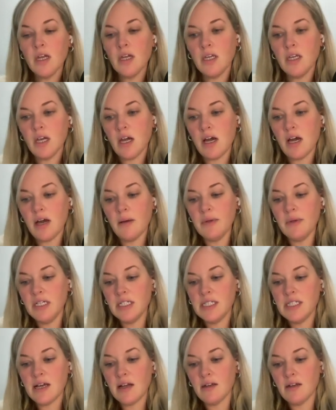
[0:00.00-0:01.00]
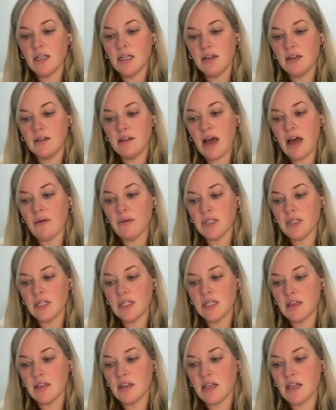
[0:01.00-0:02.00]
Yeah, I mean, that was
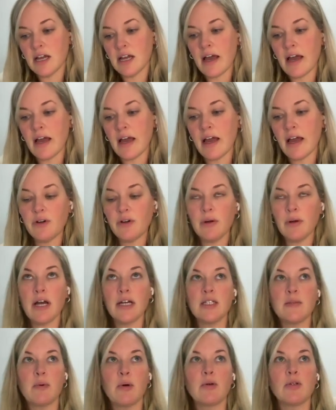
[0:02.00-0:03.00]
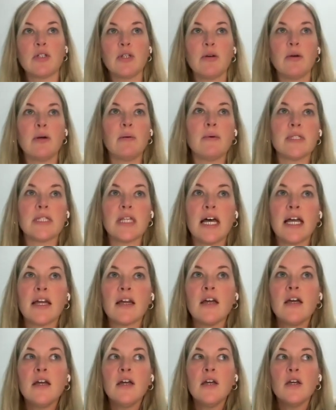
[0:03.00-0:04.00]
the thing. Everyone I spoke to, it
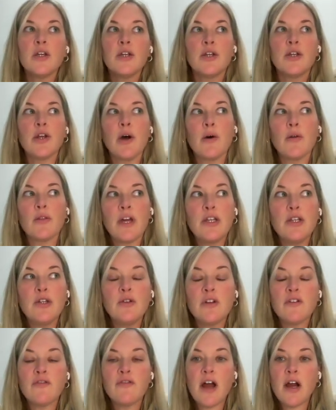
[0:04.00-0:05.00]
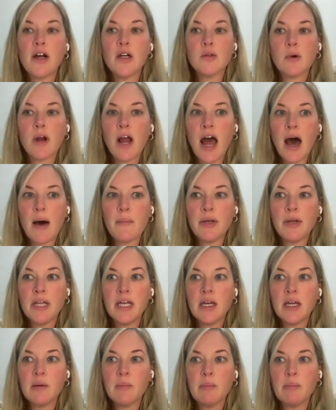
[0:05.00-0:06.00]
was like, they knew the fires were
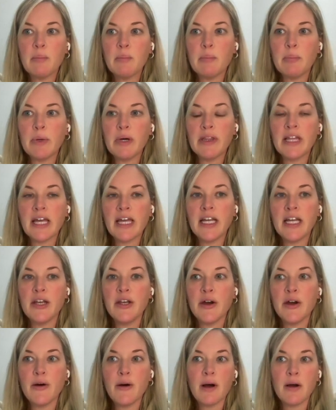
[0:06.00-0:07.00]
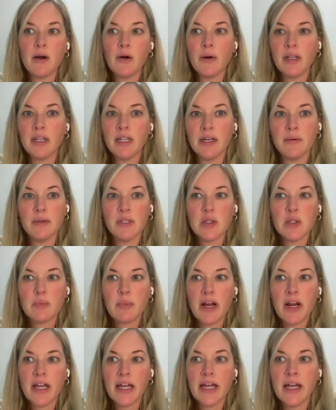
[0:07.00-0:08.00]
happening, but they didn't know how quickly it was
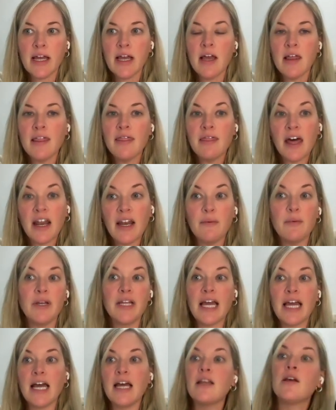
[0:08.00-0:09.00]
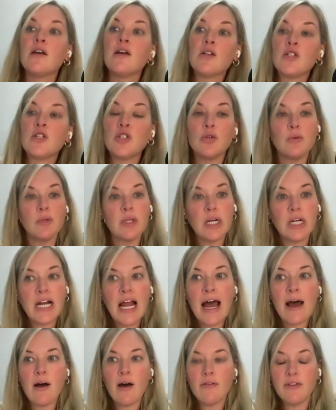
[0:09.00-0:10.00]
spreading, that it would get to their
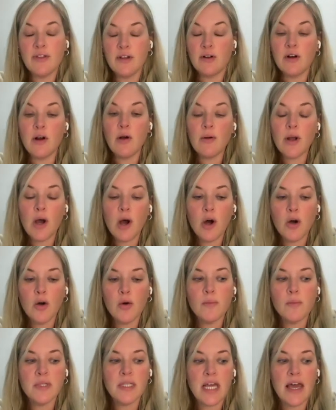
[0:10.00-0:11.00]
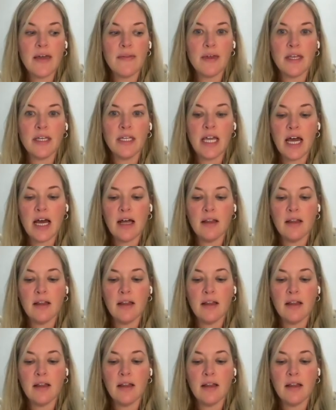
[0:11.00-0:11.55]
own homes. And then, yeah,